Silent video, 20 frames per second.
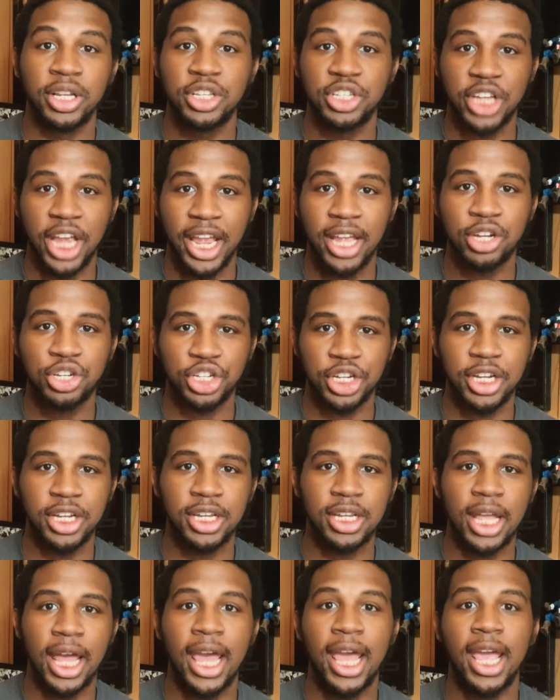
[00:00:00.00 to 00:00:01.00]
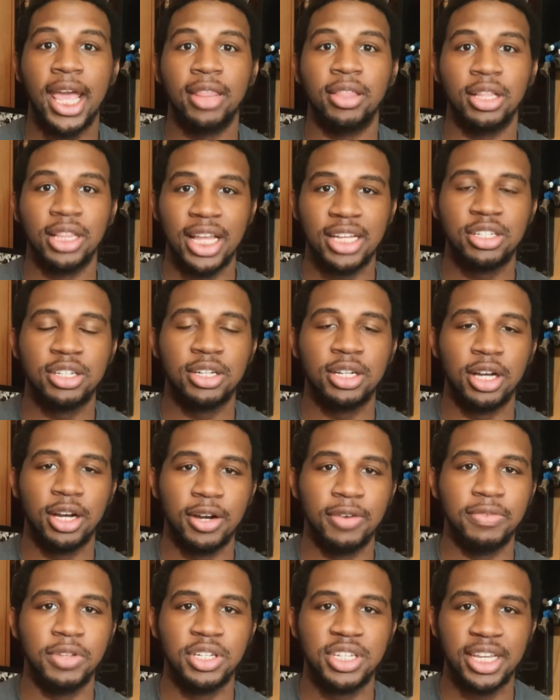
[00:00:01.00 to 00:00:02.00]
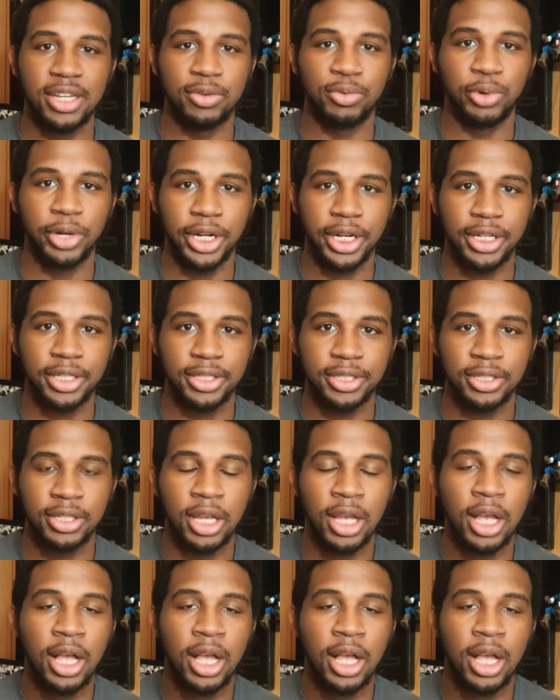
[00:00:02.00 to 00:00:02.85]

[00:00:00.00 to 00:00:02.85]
Shang-Chi and the Legend of the Ten Rings.